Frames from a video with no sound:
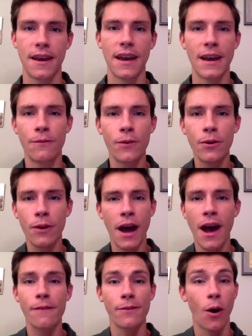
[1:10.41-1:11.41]
If we don't
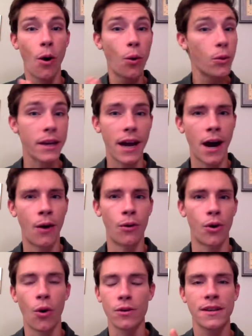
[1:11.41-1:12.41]
have a holy hour
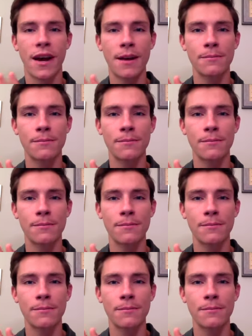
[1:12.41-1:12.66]
or time